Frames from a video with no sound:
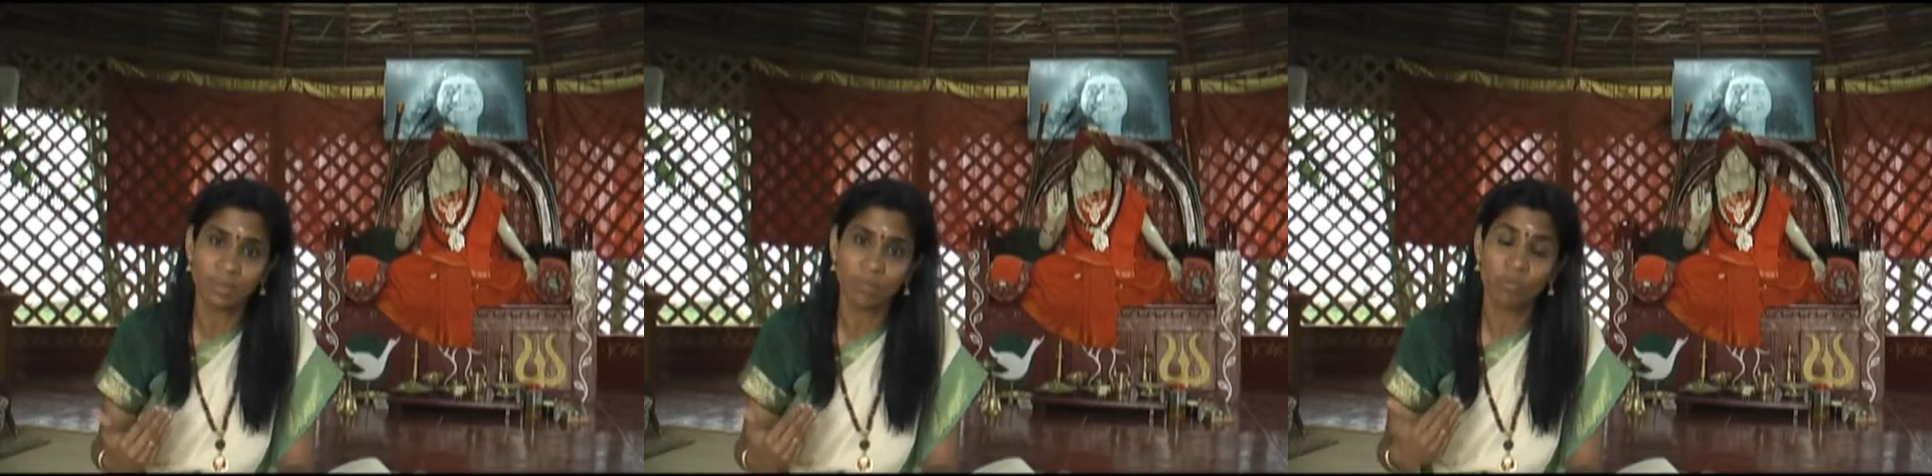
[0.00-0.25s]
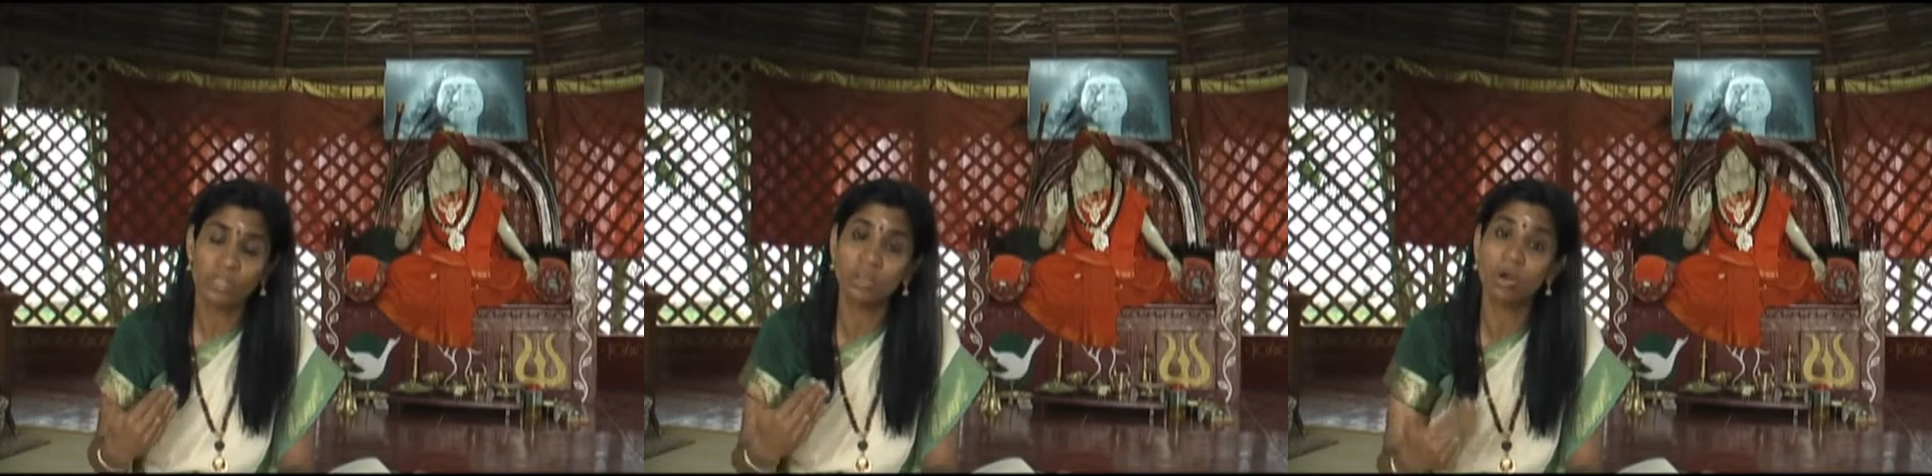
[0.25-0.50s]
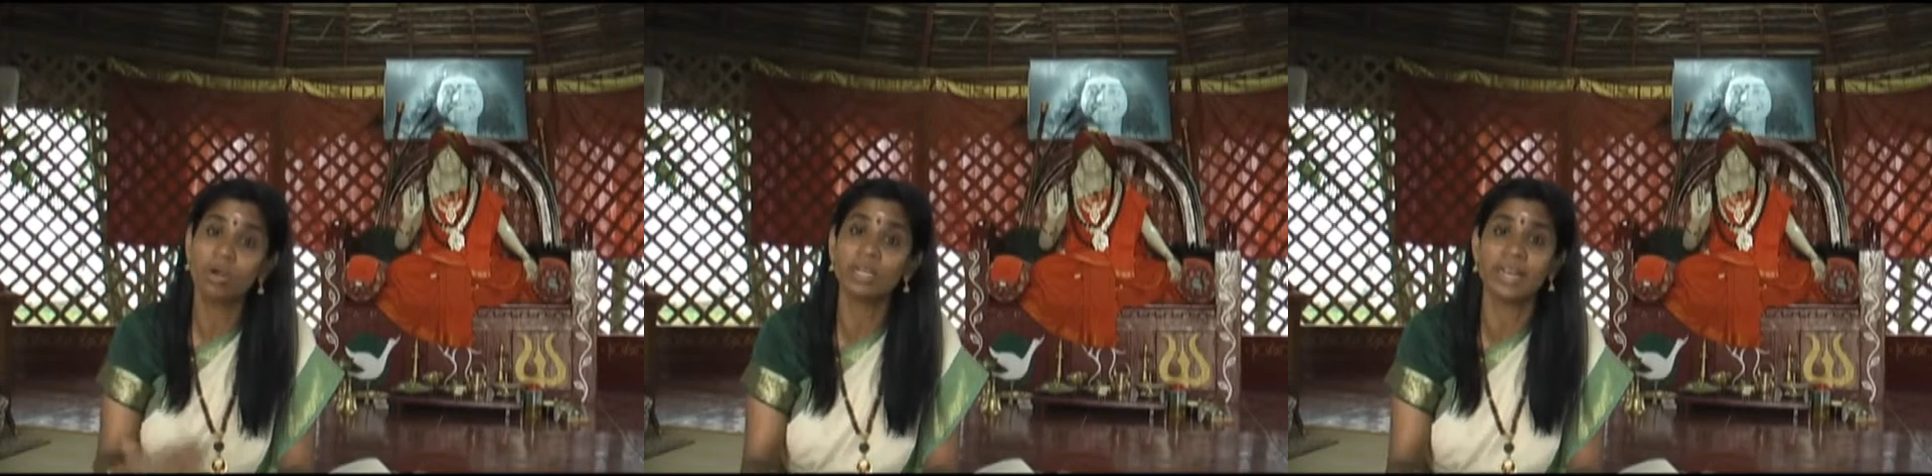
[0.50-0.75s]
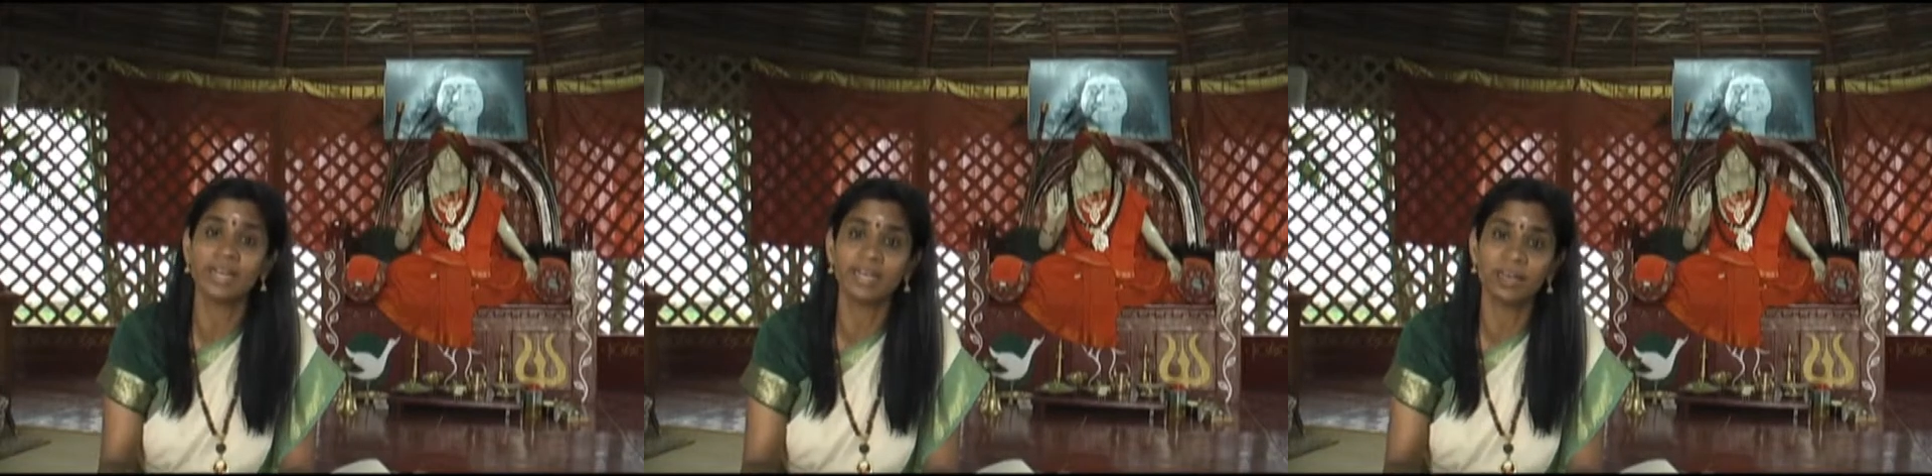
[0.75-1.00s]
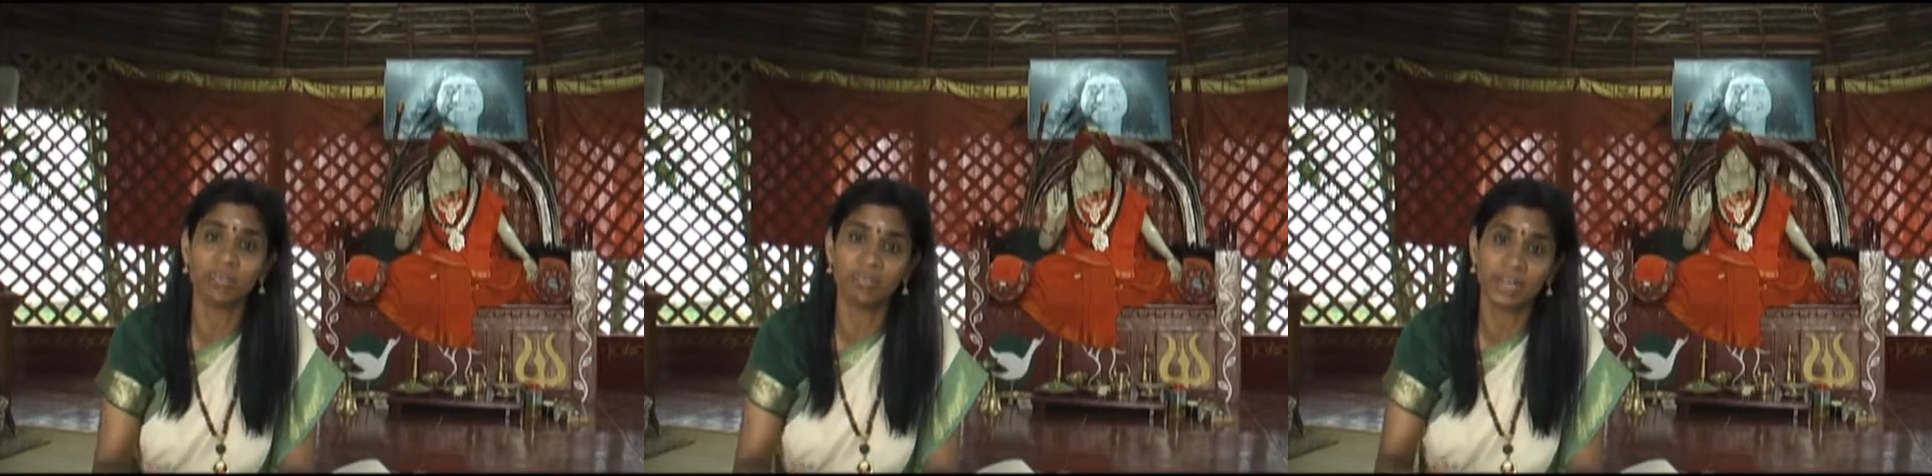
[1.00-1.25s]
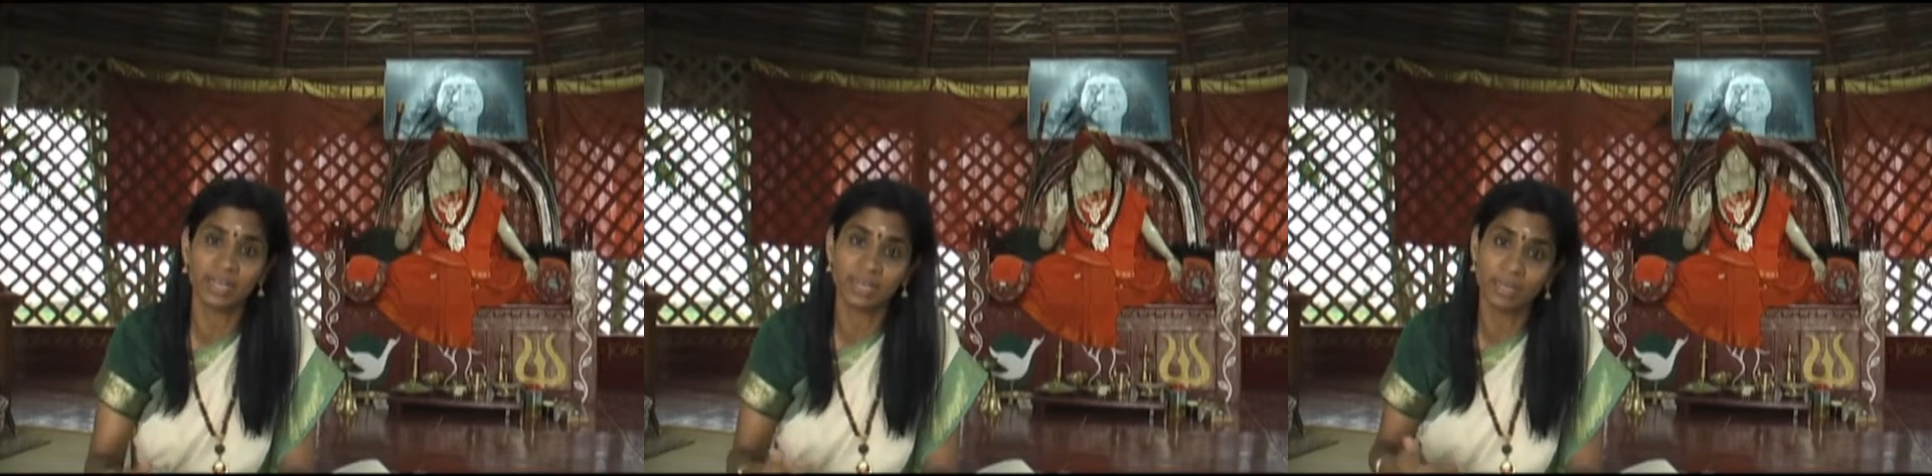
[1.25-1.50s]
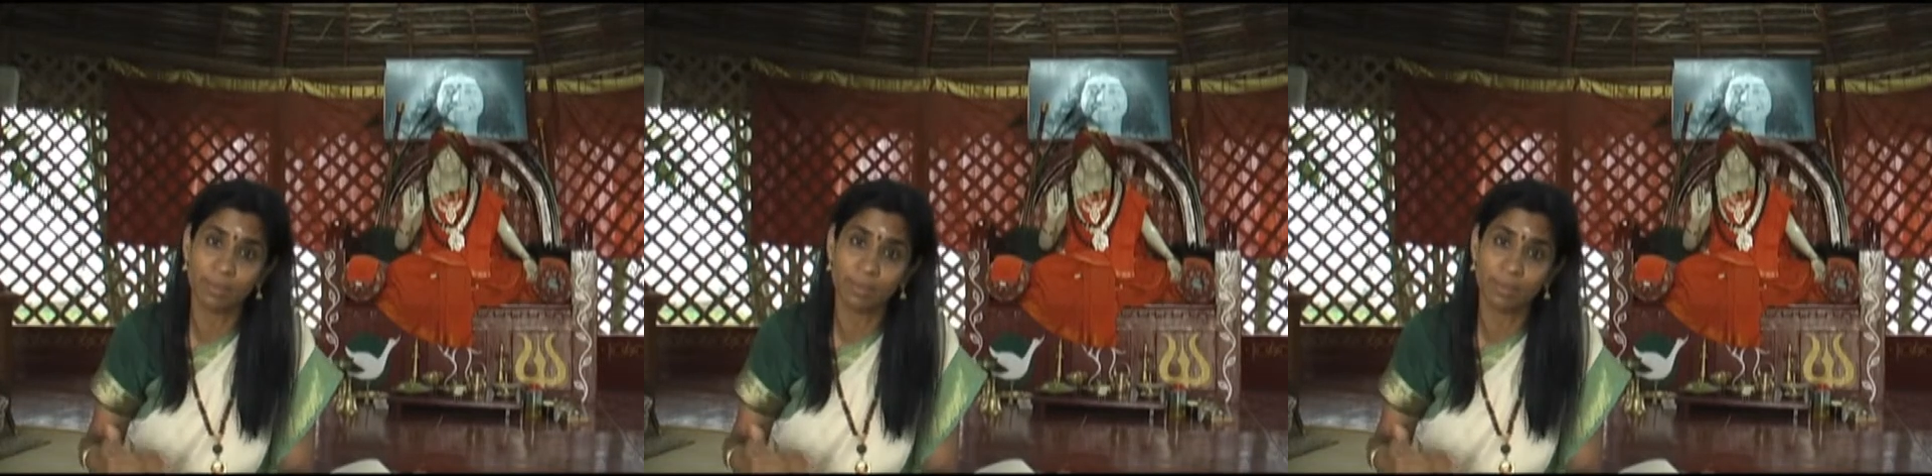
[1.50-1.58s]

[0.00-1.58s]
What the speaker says: without getting affected